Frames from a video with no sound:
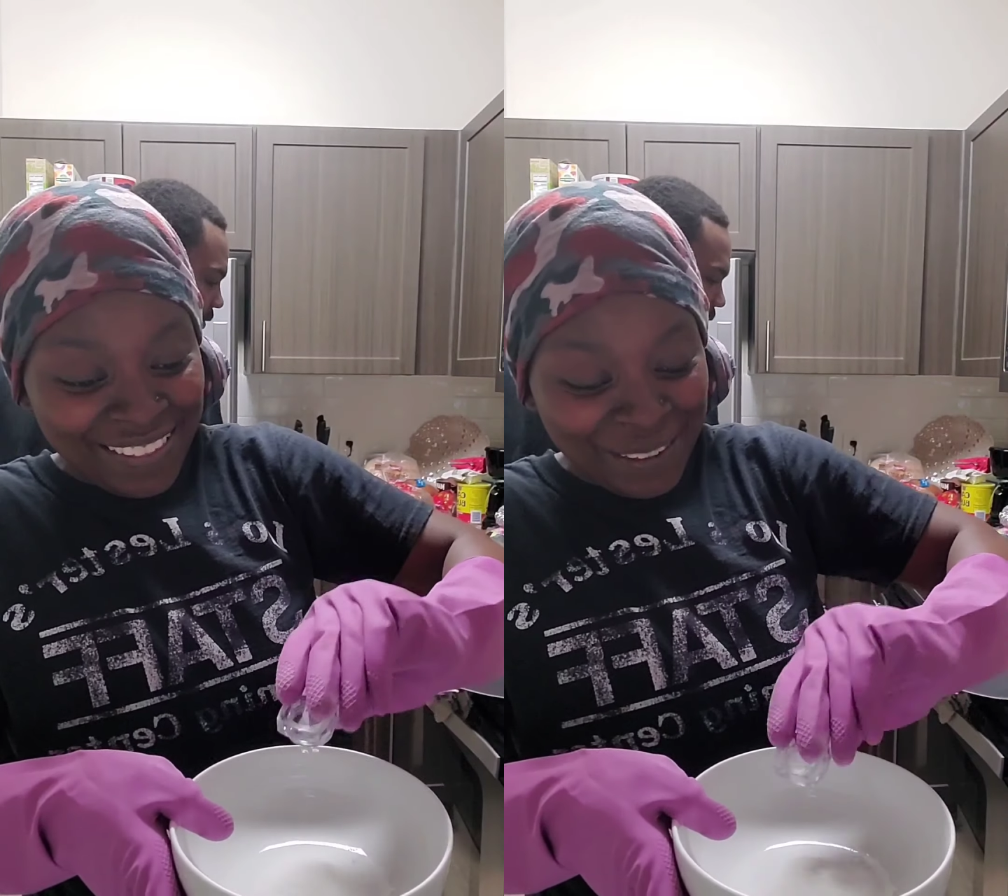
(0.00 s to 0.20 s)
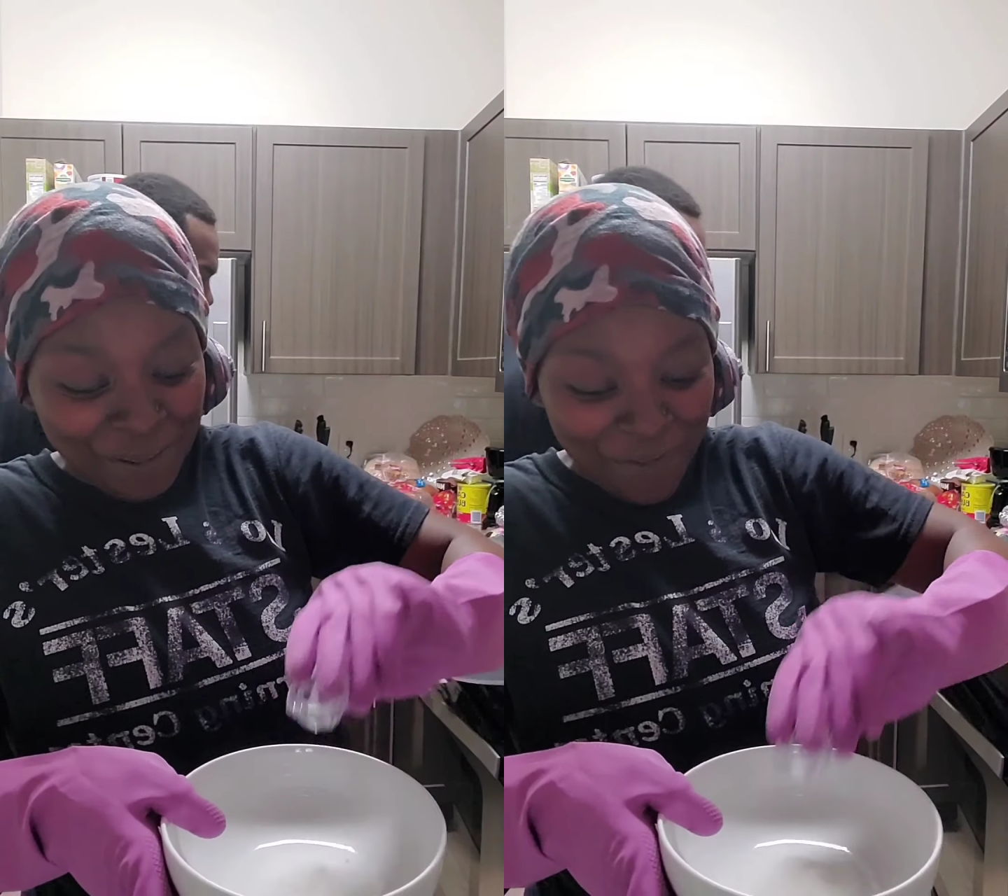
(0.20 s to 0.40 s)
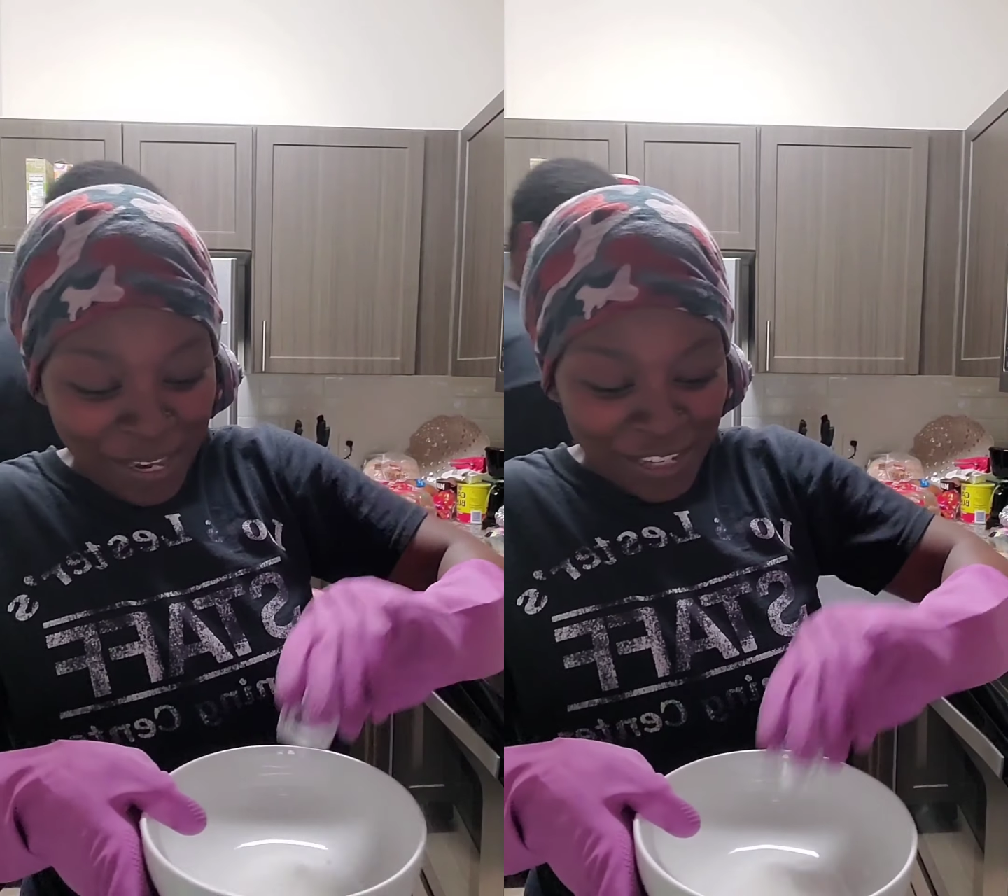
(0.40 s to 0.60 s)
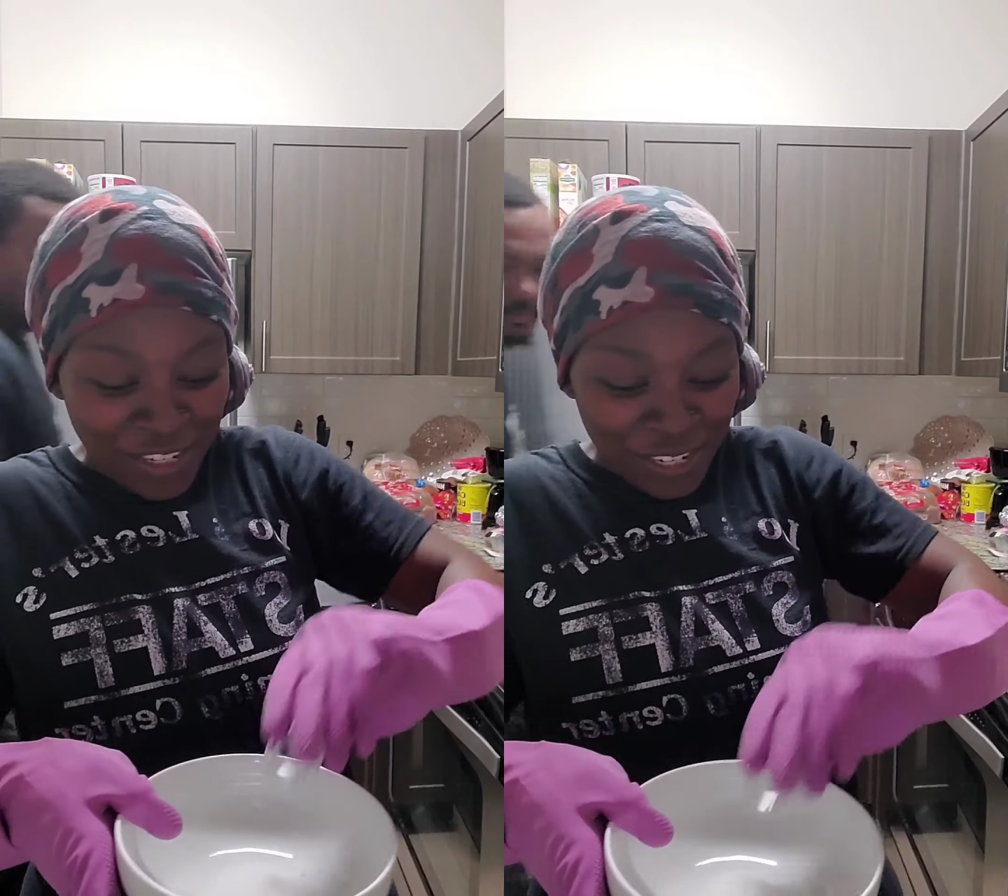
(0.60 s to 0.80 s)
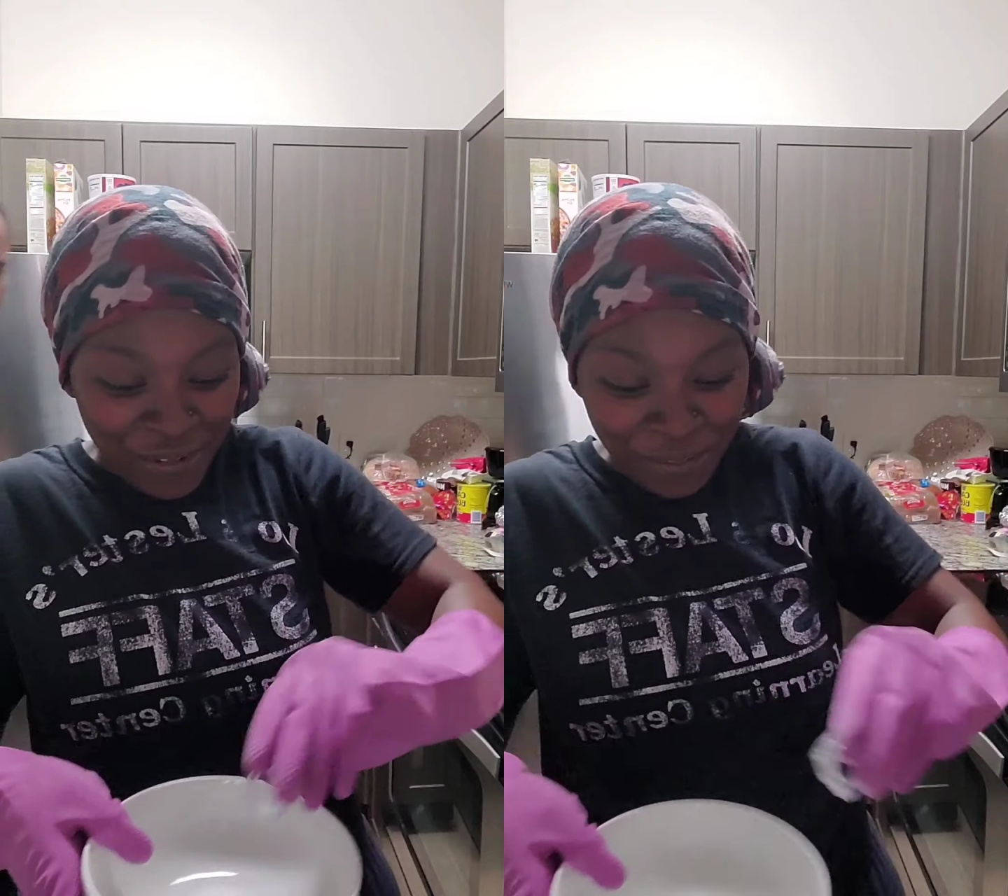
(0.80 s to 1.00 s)
So
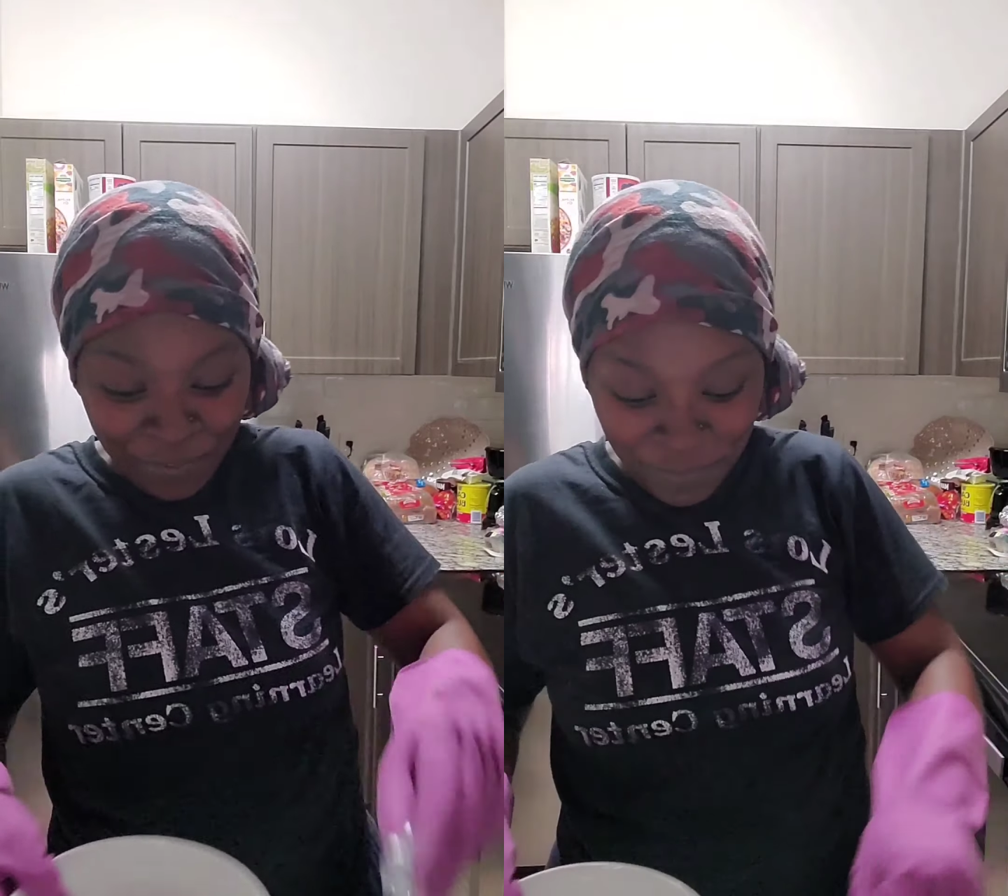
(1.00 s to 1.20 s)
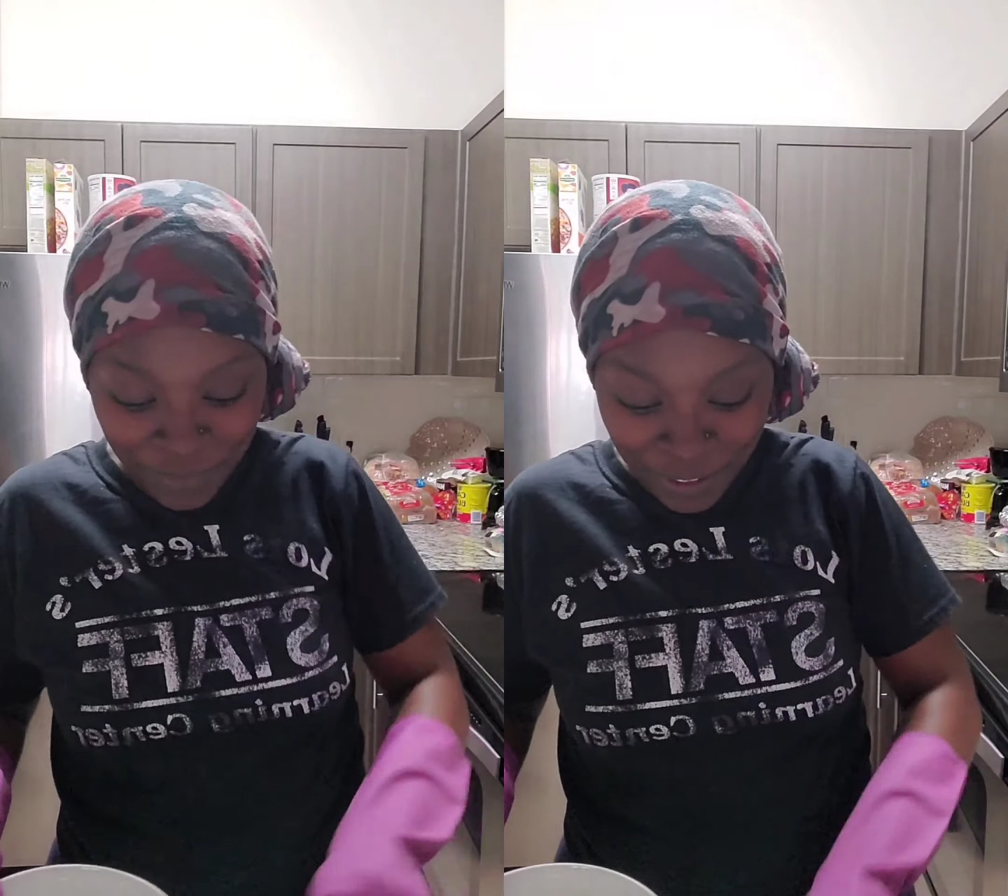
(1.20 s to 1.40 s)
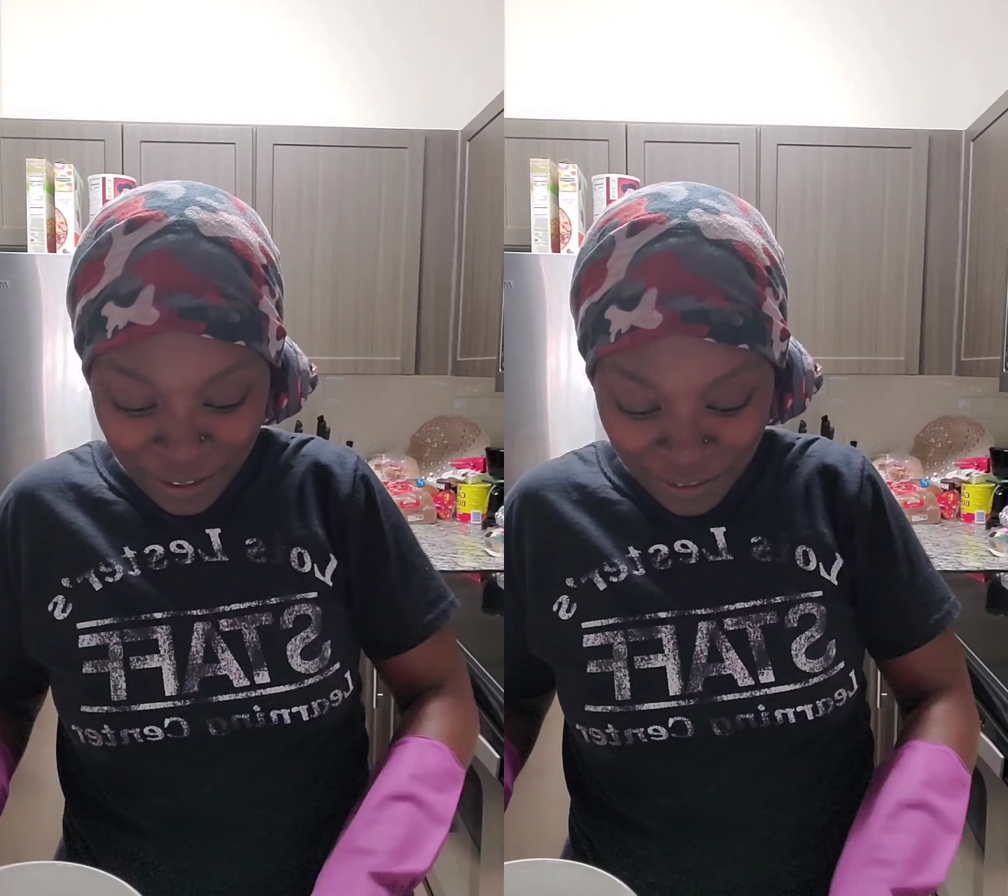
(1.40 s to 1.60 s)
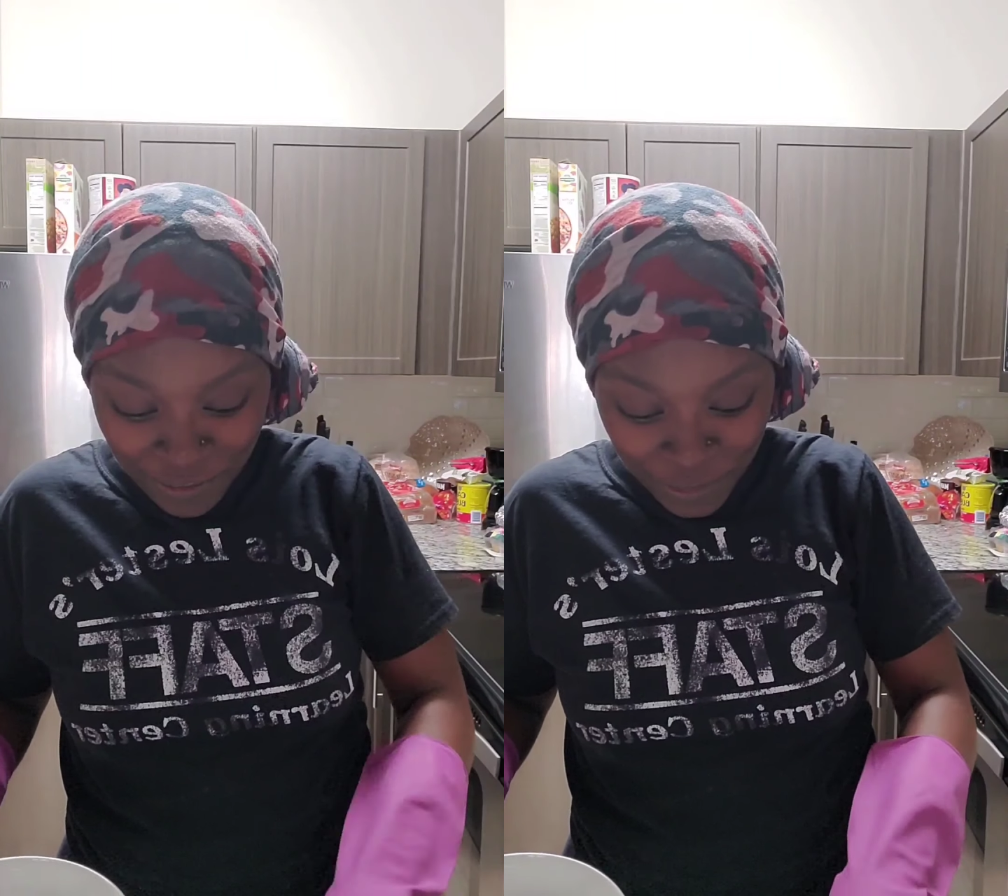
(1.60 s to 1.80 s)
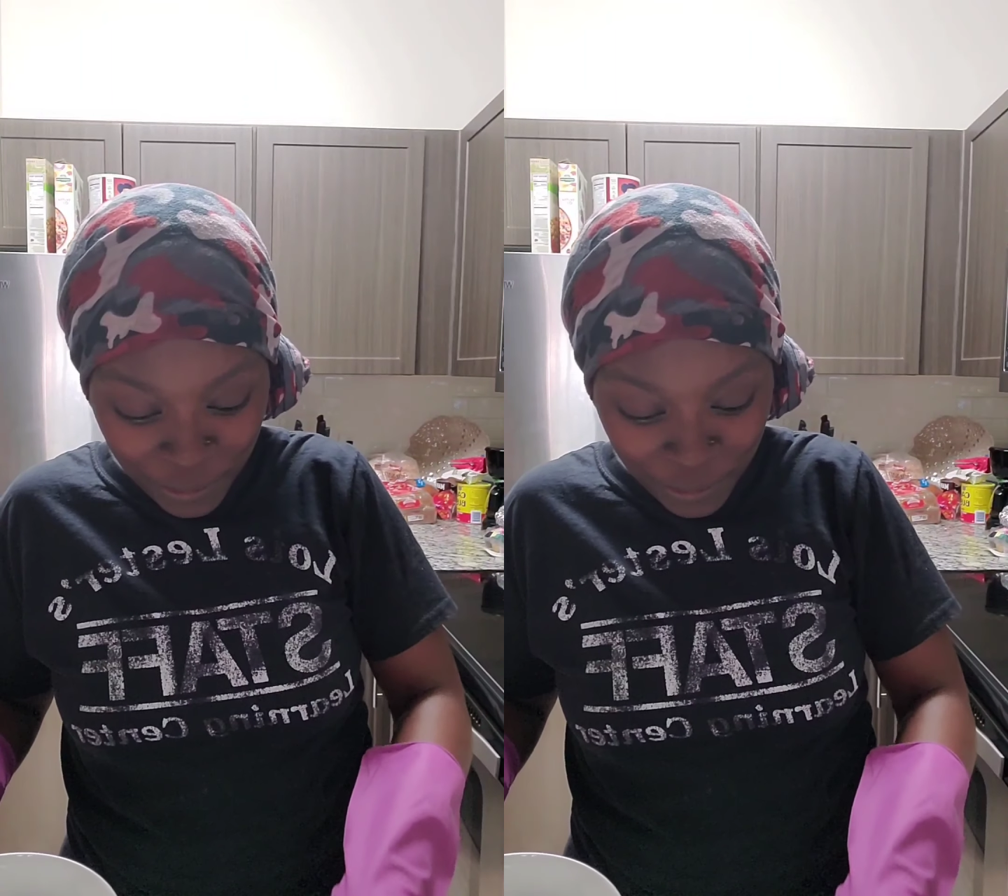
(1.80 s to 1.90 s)
measure for